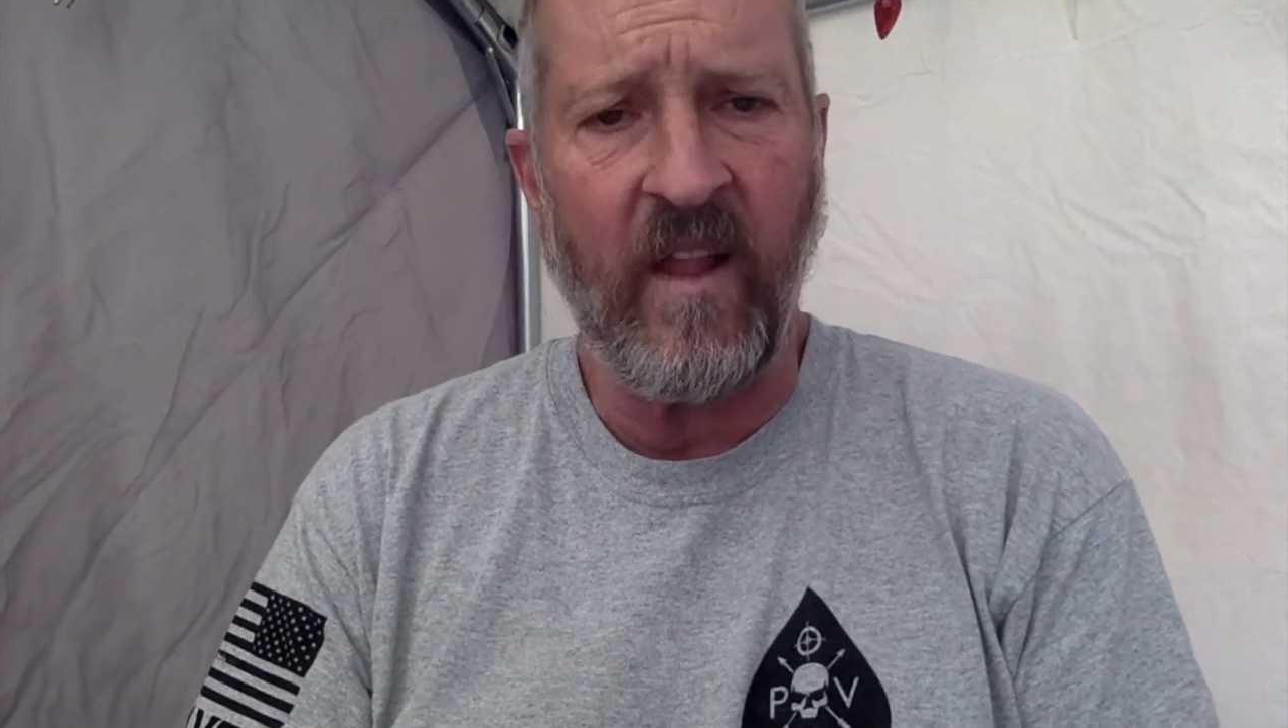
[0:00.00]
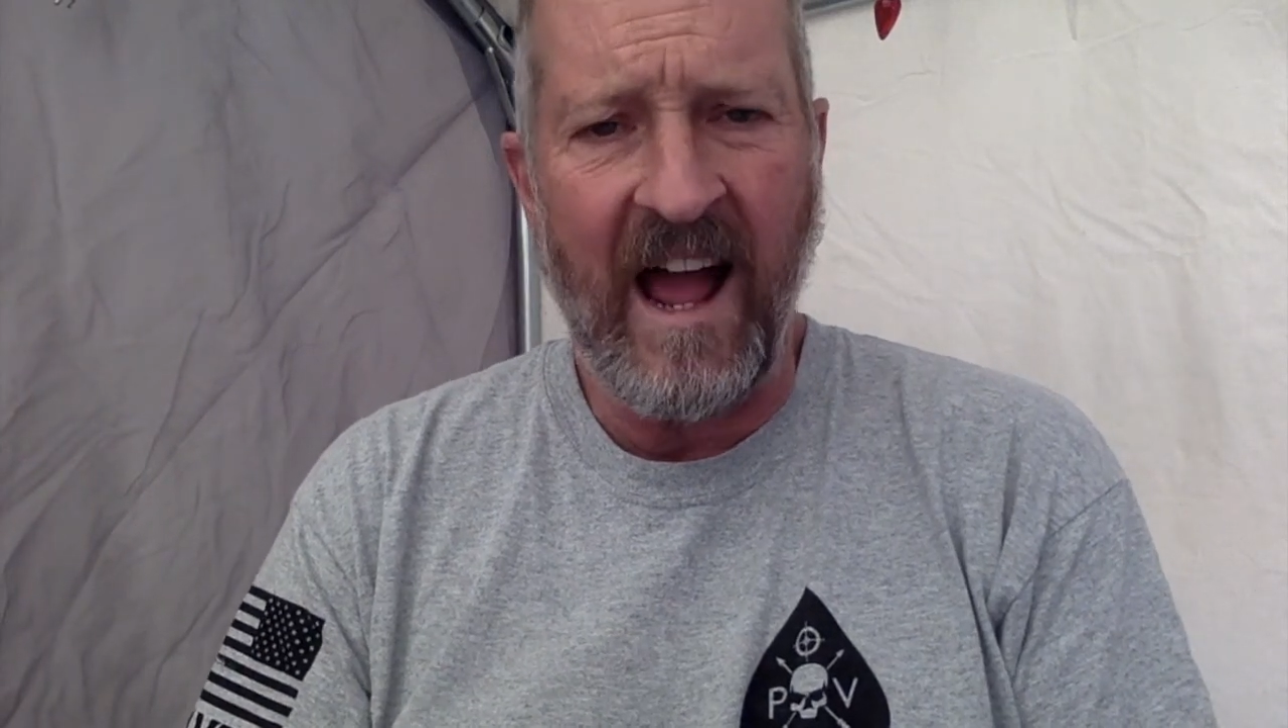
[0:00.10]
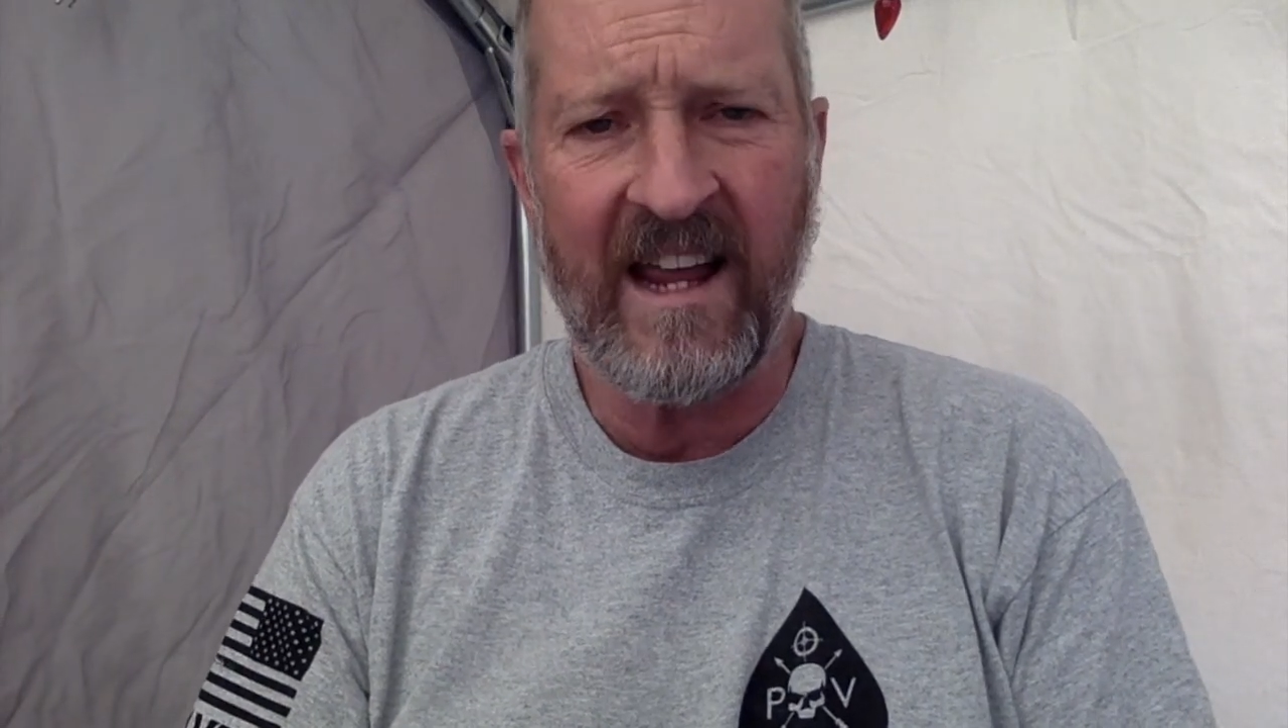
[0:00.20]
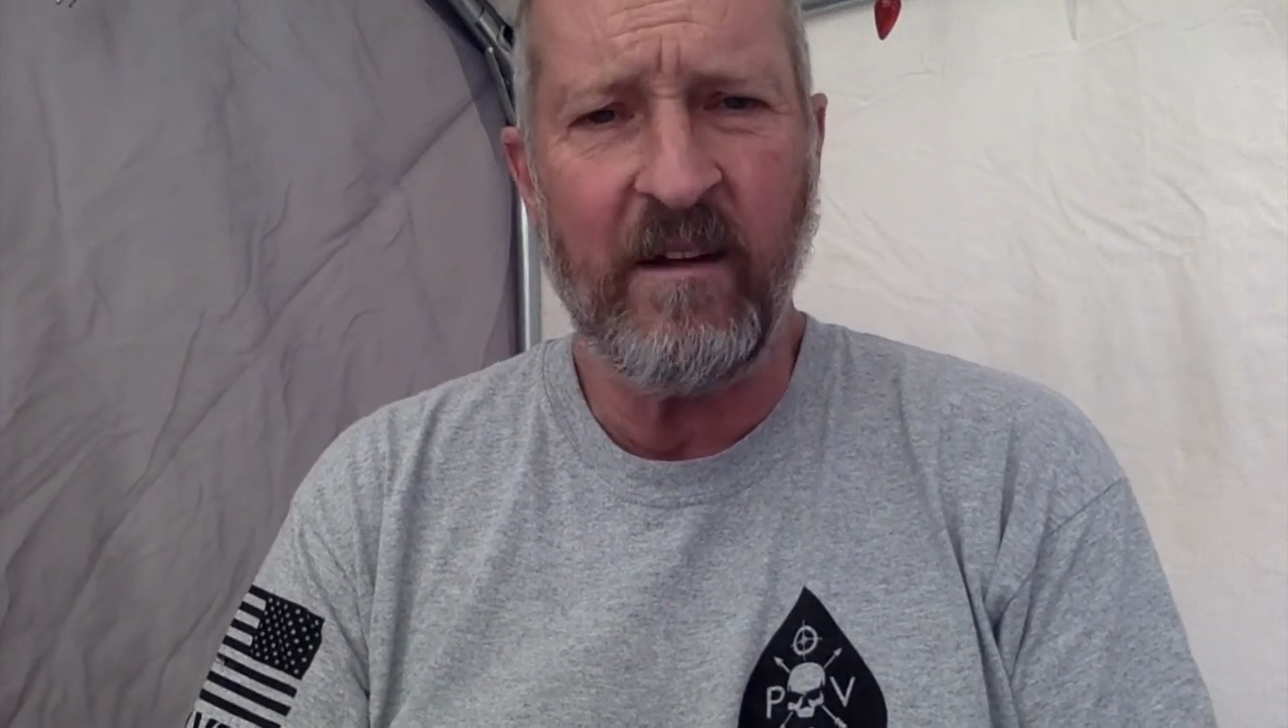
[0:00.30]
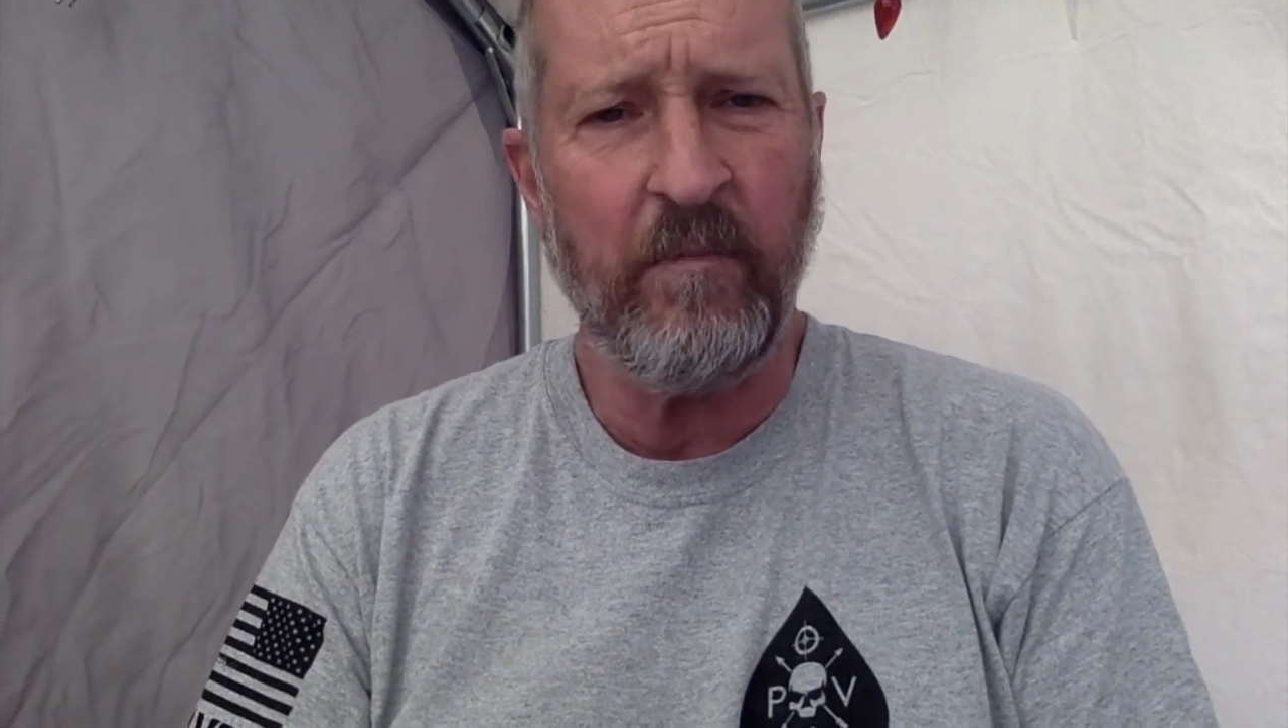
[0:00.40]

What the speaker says: lying and